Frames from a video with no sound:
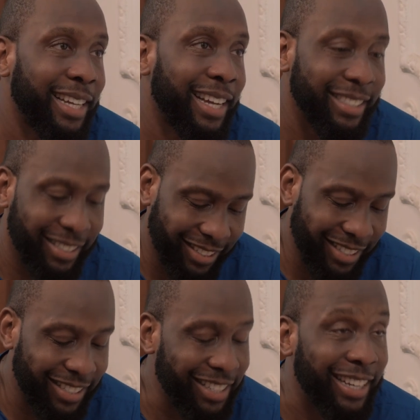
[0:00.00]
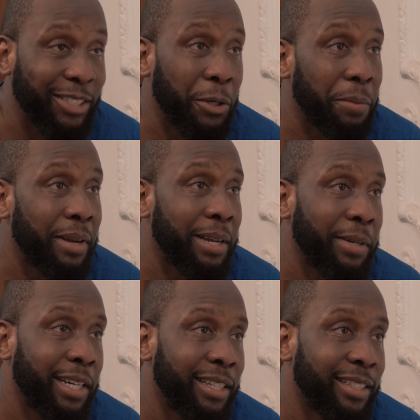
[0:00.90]
I think I stopped my
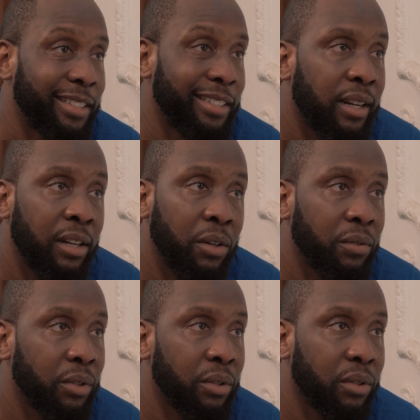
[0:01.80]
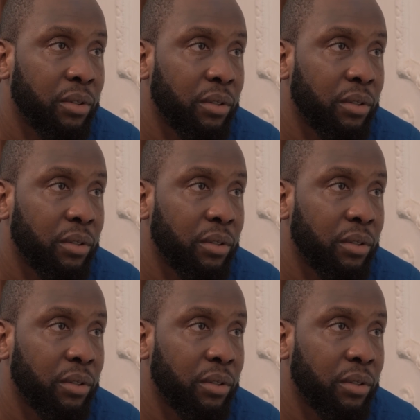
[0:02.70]
mind. I love you.